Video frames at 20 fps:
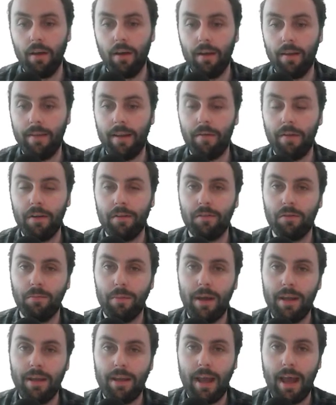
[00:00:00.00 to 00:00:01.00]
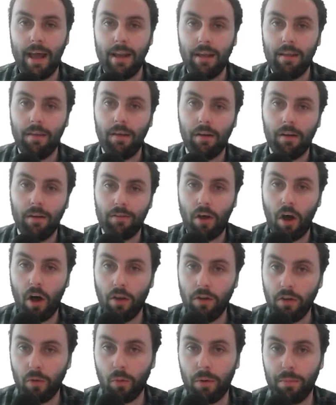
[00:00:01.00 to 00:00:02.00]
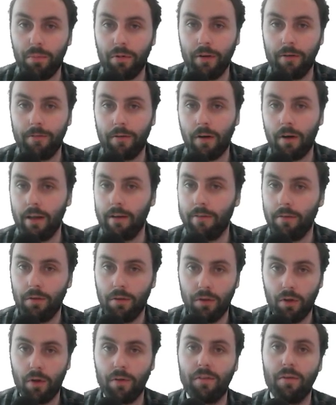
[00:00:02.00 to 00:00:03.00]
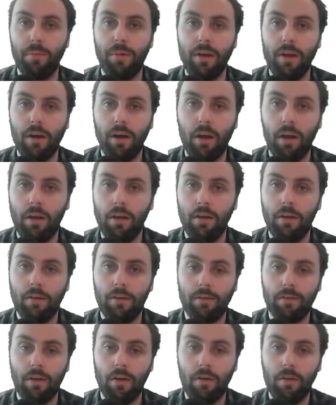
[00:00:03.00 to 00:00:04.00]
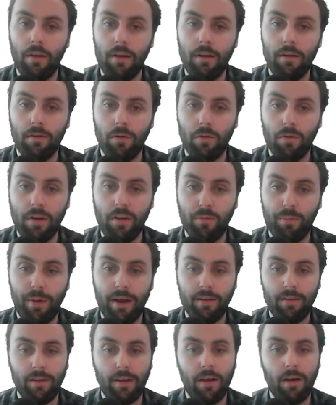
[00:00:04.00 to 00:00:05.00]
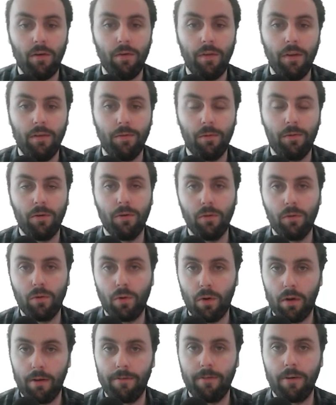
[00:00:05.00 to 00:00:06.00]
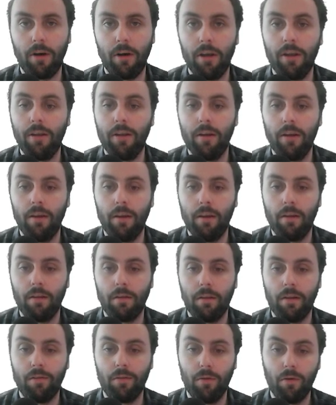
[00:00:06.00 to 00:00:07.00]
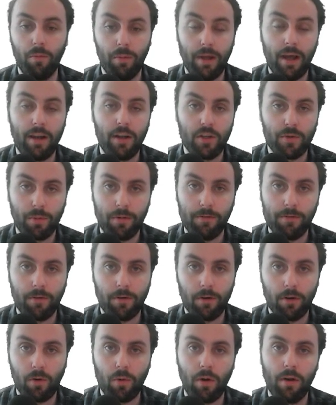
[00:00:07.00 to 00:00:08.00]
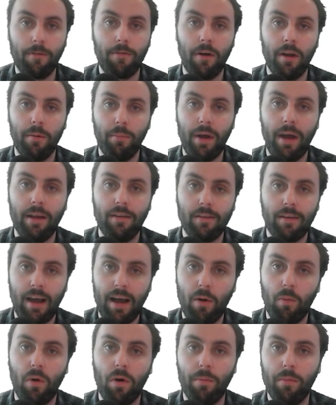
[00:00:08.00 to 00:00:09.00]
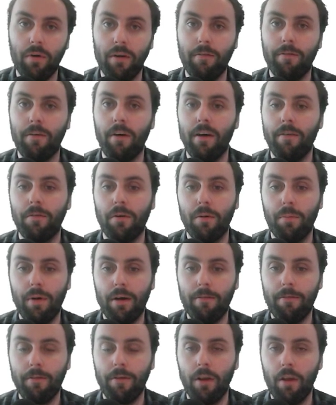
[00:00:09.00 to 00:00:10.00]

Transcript: Now this will make anything that's under 1.5 not appear. So all these bets now, these will all qualify, these will all be eligible for a qualifying bet at 1.5 or above.